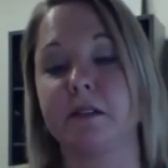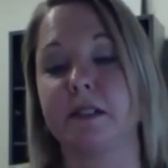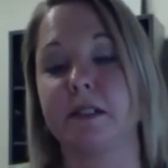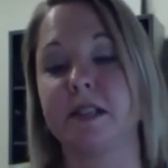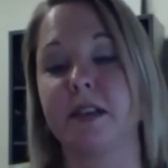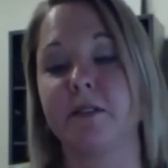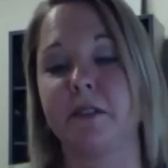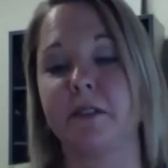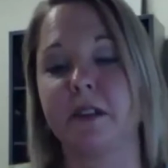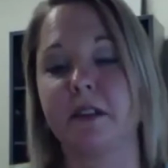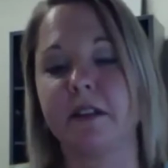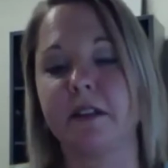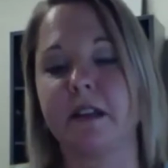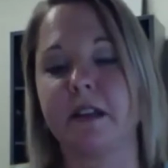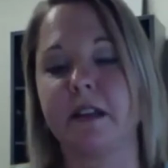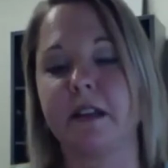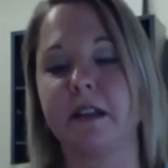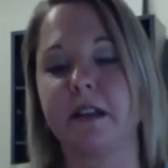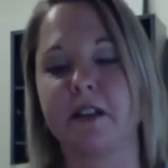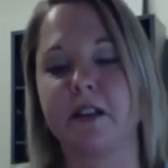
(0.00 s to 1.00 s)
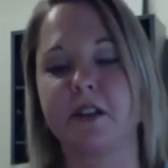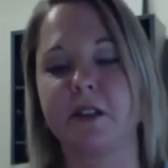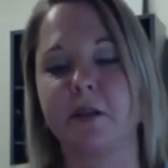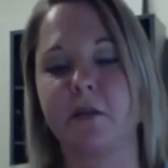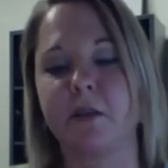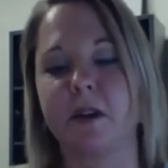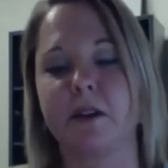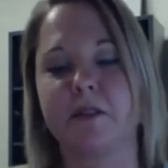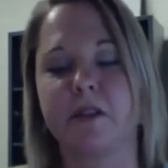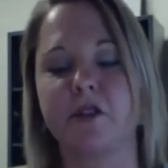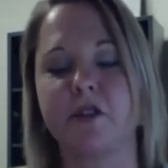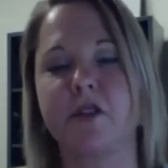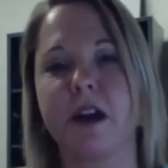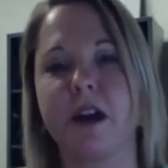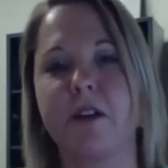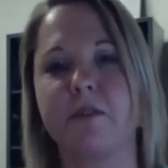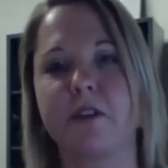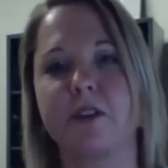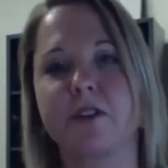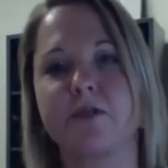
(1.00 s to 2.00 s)
Definitely. Actually, one of the
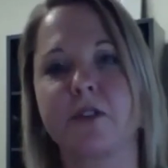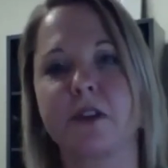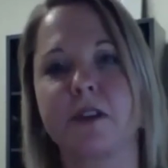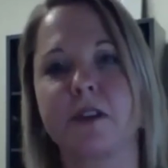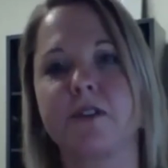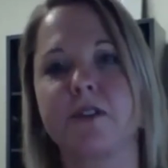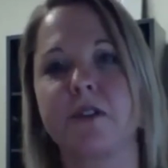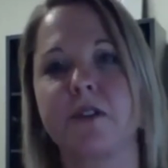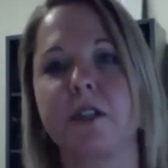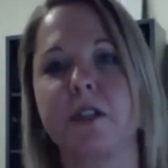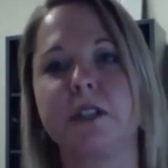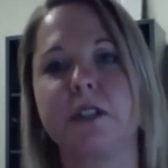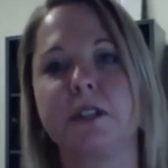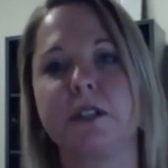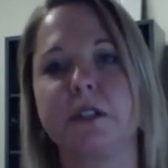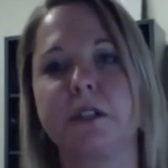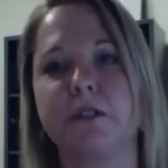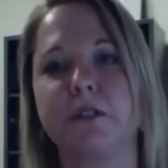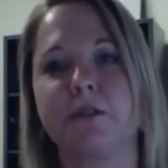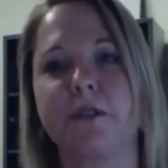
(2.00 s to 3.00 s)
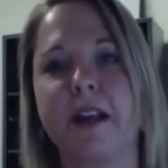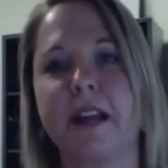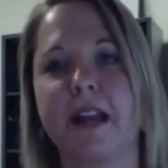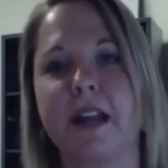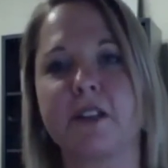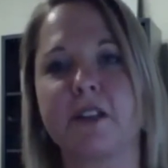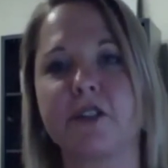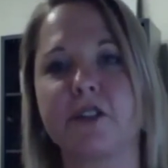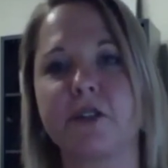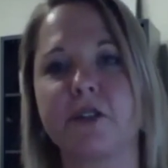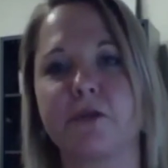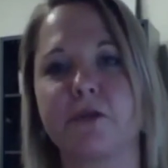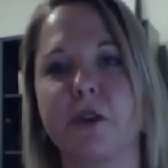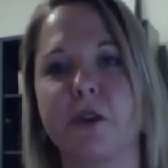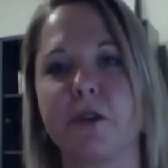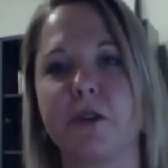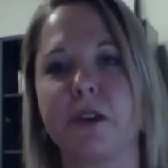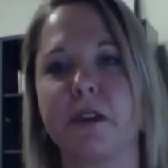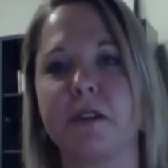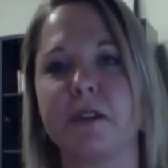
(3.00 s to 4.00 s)
drivers for us to include the financial
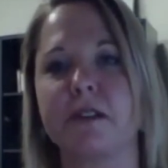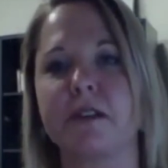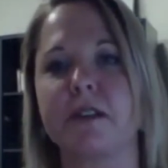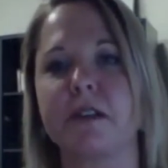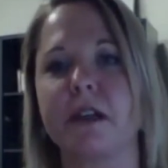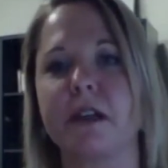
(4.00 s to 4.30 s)
focus